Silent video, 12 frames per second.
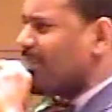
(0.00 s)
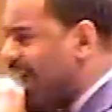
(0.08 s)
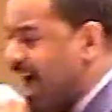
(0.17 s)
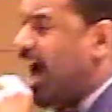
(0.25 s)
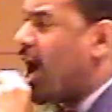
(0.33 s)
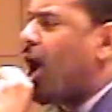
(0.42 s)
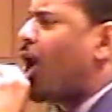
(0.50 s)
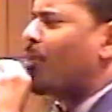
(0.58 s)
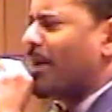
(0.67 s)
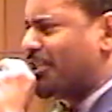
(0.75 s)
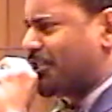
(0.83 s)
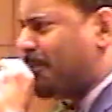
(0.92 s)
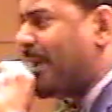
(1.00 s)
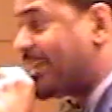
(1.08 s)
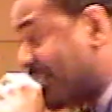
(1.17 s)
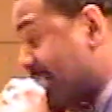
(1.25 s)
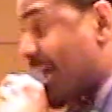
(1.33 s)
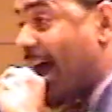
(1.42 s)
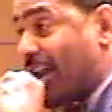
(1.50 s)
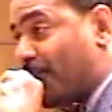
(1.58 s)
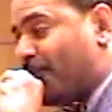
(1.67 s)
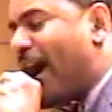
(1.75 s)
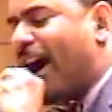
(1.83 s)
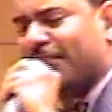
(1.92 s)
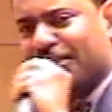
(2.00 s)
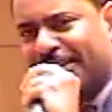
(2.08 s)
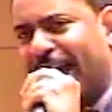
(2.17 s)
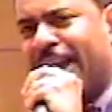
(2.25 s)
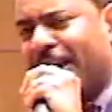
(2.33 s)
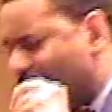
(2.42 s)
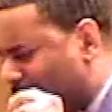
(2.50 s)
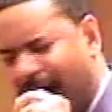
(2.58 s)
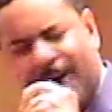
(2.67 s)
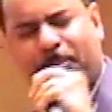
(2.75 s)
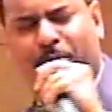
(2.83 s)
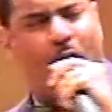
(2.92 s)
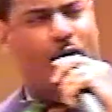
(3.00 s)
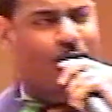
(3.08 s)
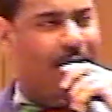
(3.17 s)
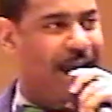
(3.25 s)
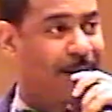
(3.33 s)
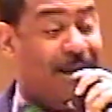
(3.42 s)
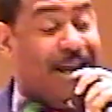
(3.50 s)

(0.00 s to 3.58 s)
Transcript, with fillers: I always speak at a Father's Day uh, program